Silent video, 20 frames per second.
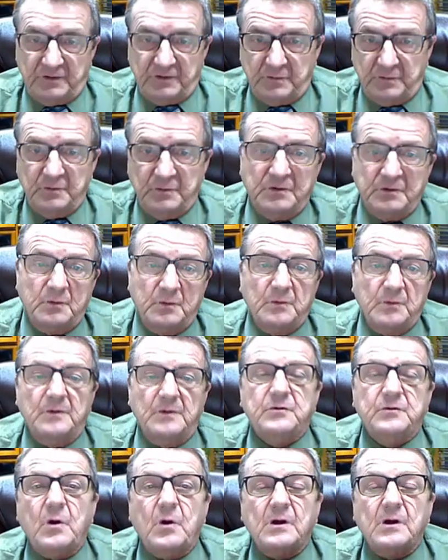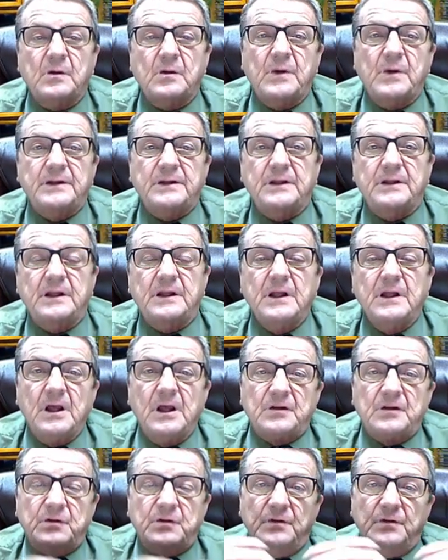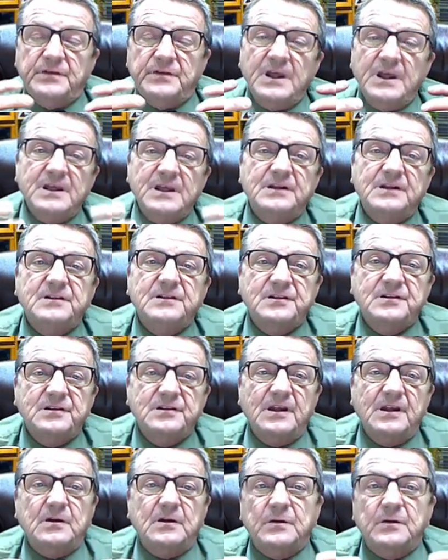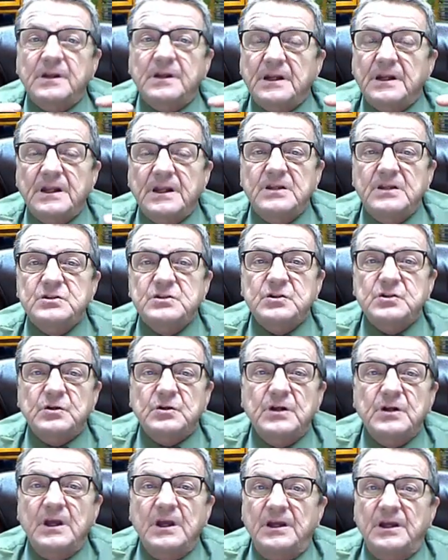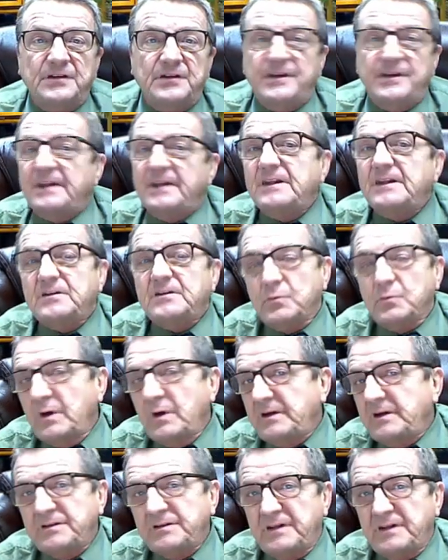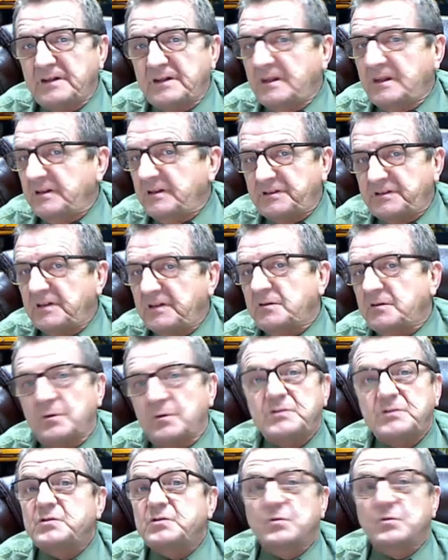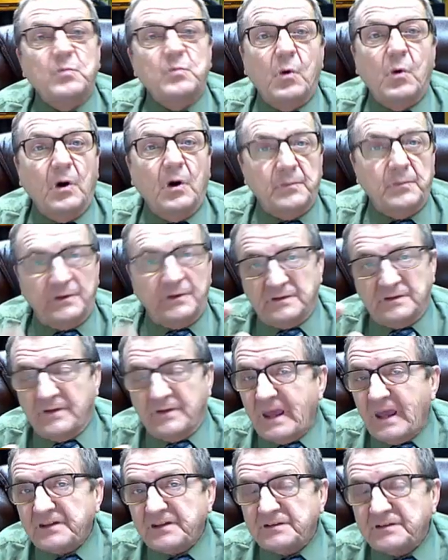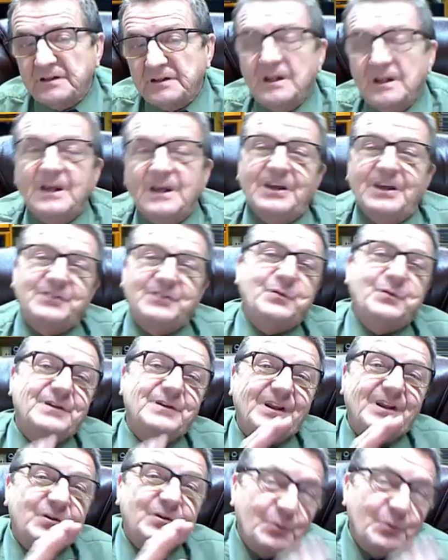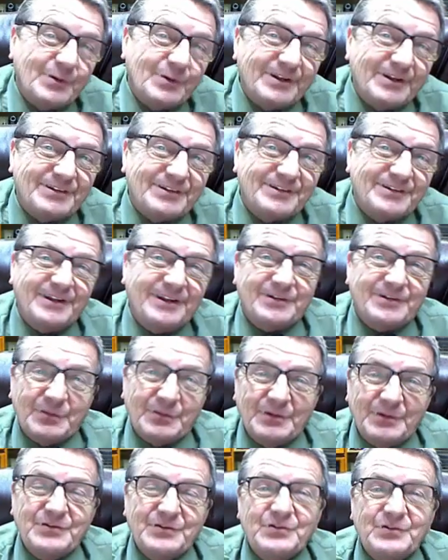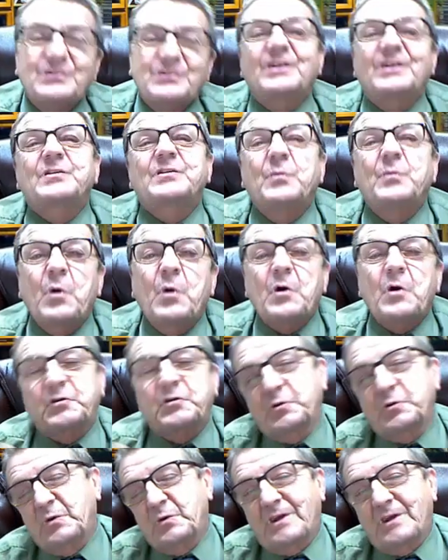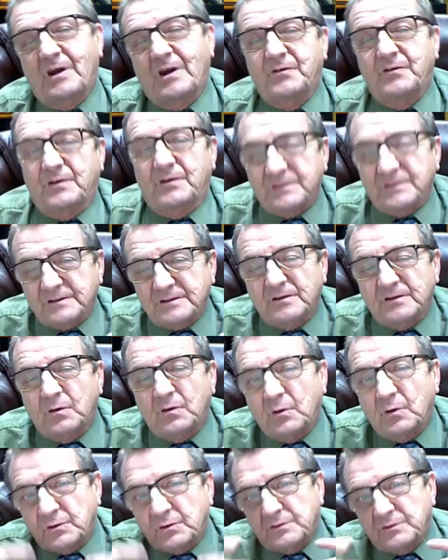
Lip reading: And we'll talk about that. So if they get sick or they get injured, it's not that the rate is that they get sick or injured more because of accident. It's when they do get sick or injured, it takes them longer to recover because they're a little older.